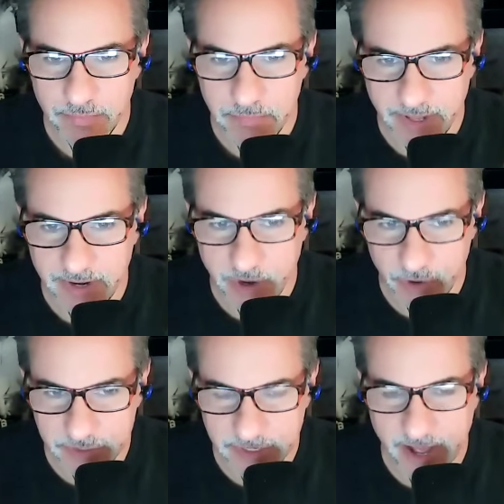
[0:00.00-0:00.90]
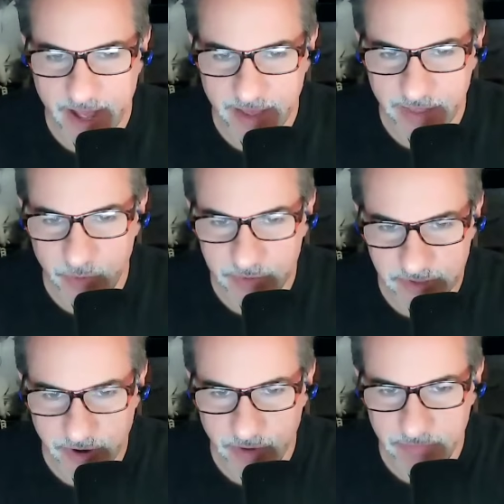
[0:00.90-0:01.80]
But here's a guy that was
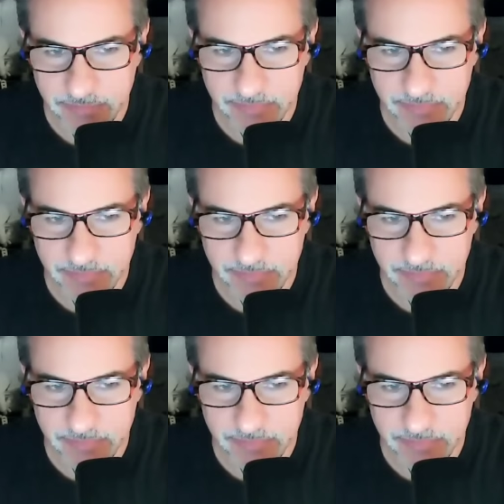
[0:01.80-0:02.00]
there